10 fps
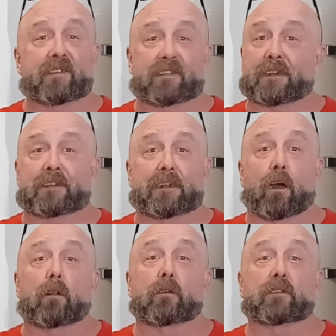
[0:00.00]

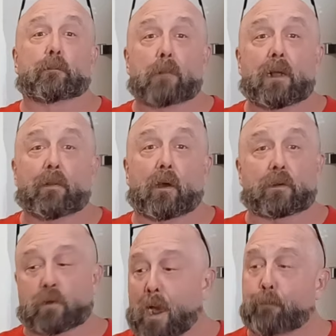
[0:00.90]
$60 a month
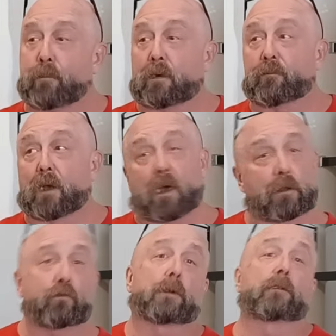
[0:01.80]
on top of the
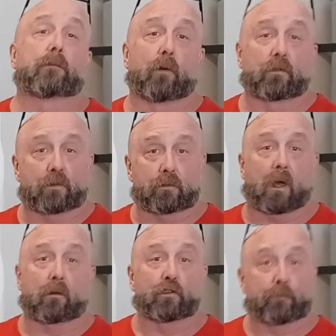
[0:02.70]
$100 or so
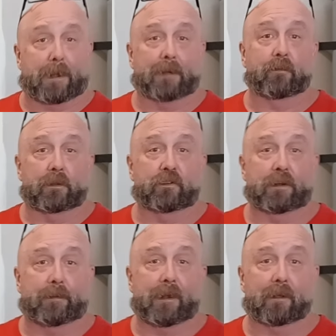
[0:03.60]
you paid for the
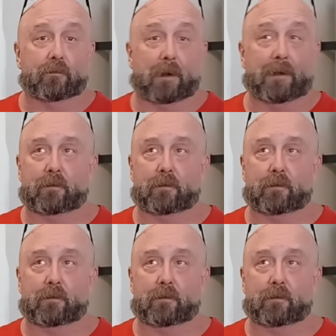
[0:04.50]
GPS, right?